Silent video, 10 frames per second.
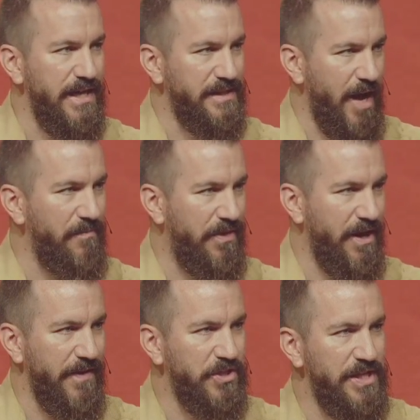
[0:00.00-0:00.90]
is up
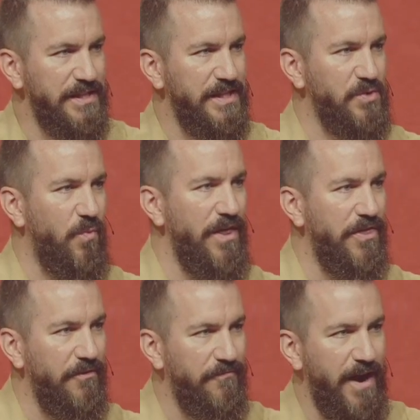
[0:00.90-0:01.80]
there, that Jesus is
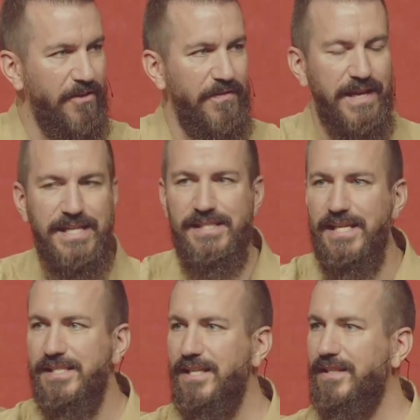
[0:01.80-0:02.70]
with the Father, that he's
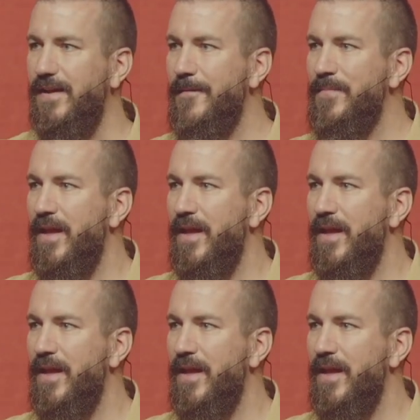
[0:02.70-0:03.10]
distant, that,